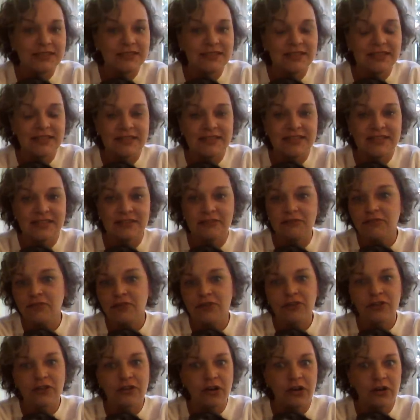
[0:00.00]
into
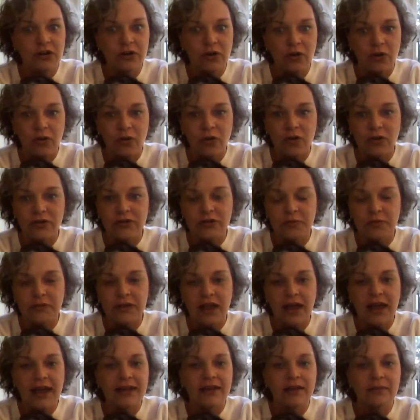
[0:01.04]
silver or gold or
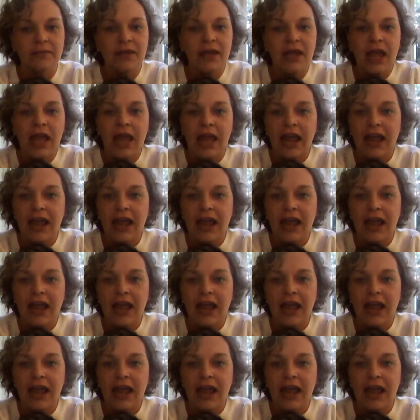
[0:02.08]
platinum,